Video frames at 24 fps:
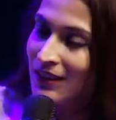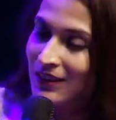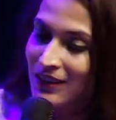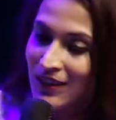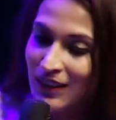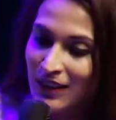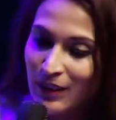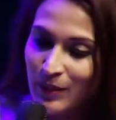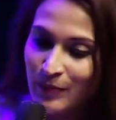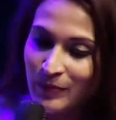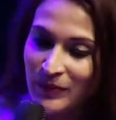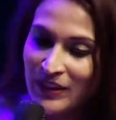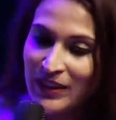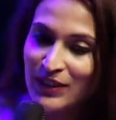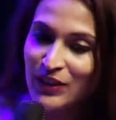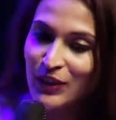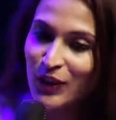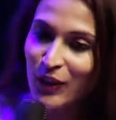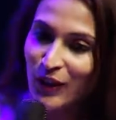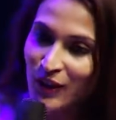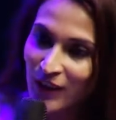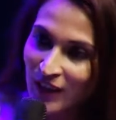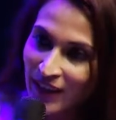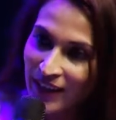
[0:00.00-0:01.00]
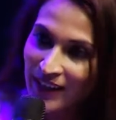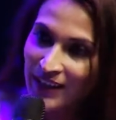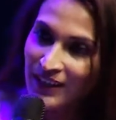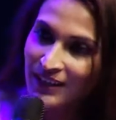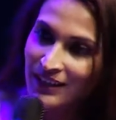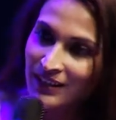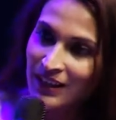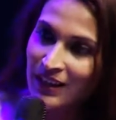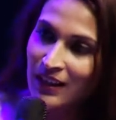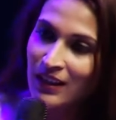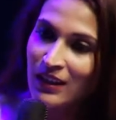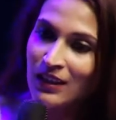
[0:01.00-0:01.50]
uh, it's all
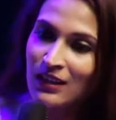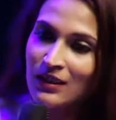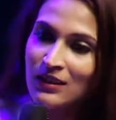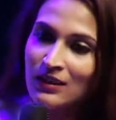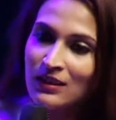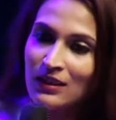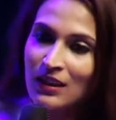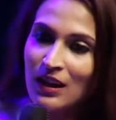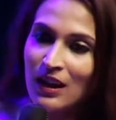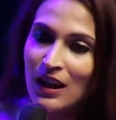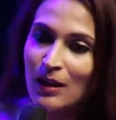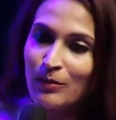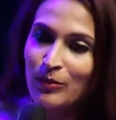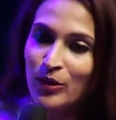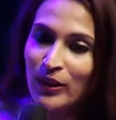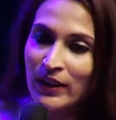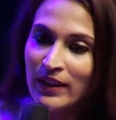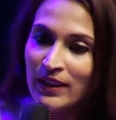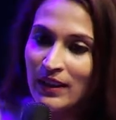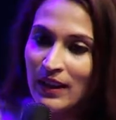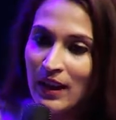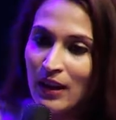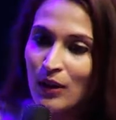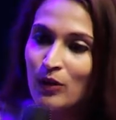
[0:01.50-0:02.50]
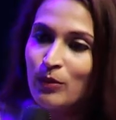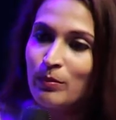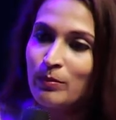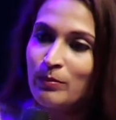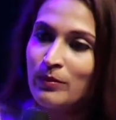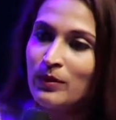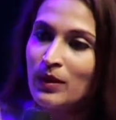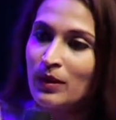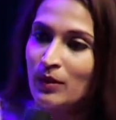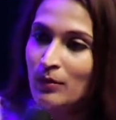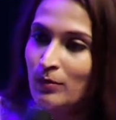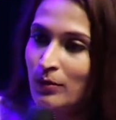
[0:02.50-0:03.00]
right and I'm right now
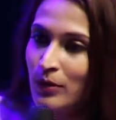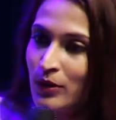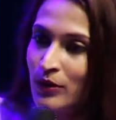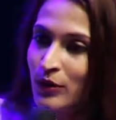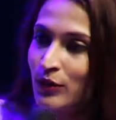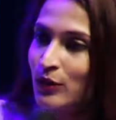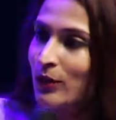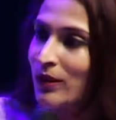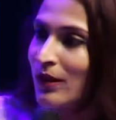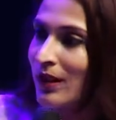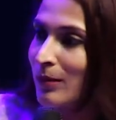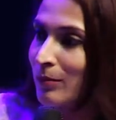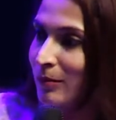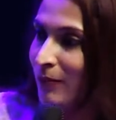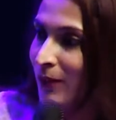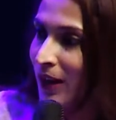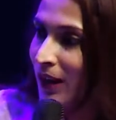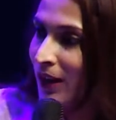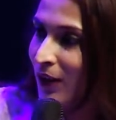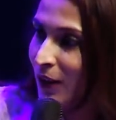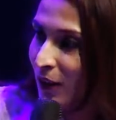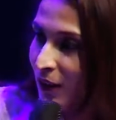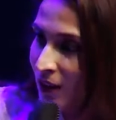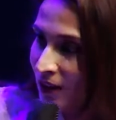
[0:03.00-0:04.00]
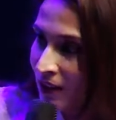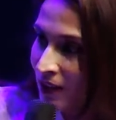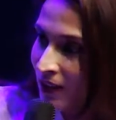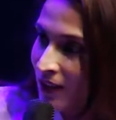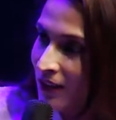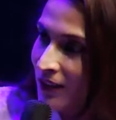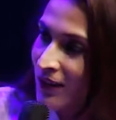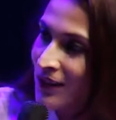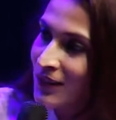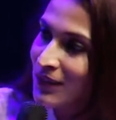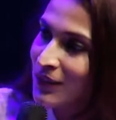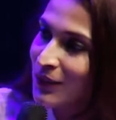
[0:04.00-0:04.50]
pursuing my law
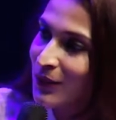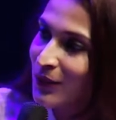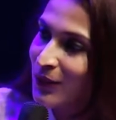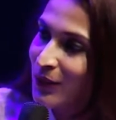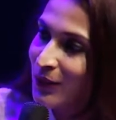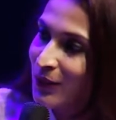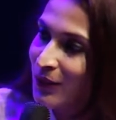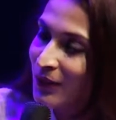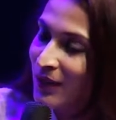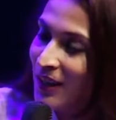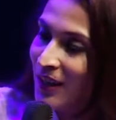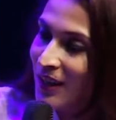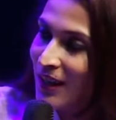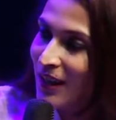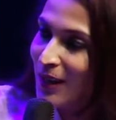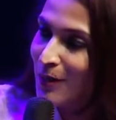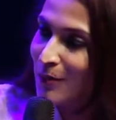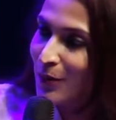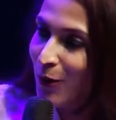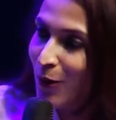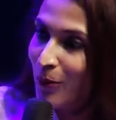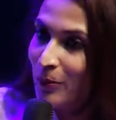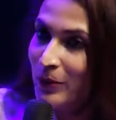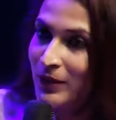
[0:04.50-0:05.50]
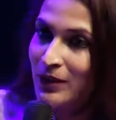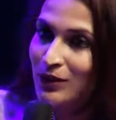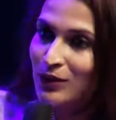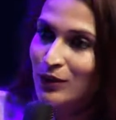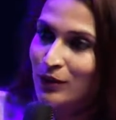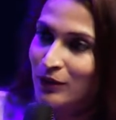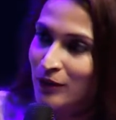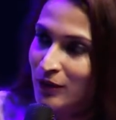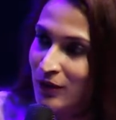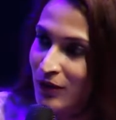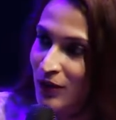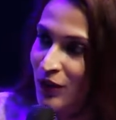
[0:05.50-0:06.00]
degree. So I'm hoping to
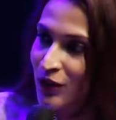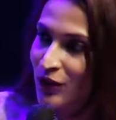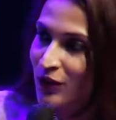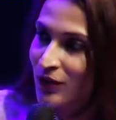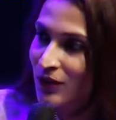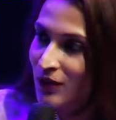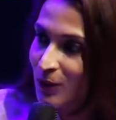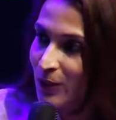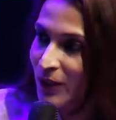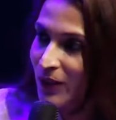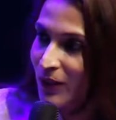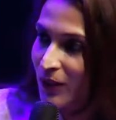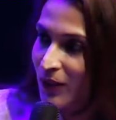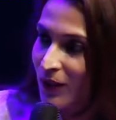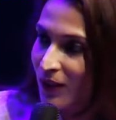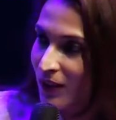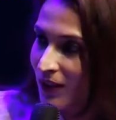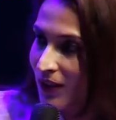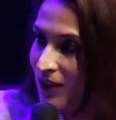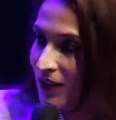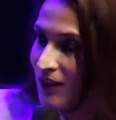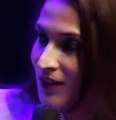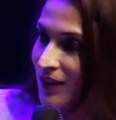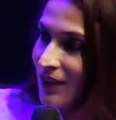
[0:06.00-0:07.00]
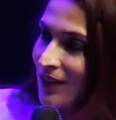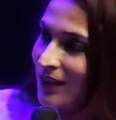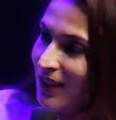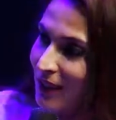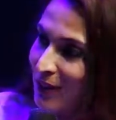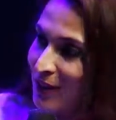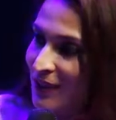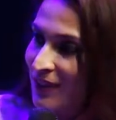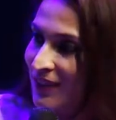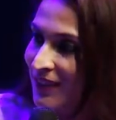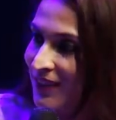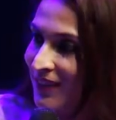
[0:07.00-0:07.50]
finish it with all this
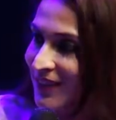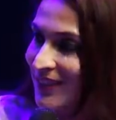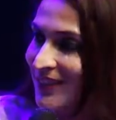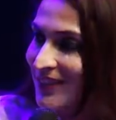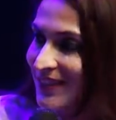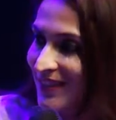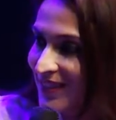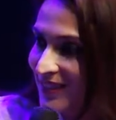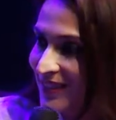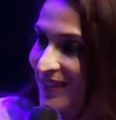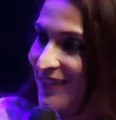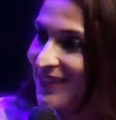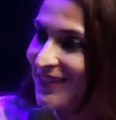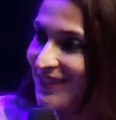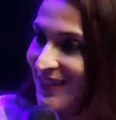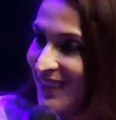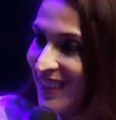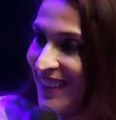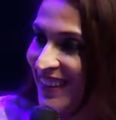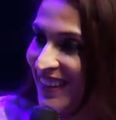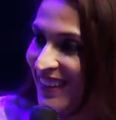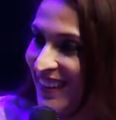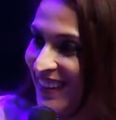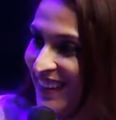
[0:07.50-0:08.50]
around. And how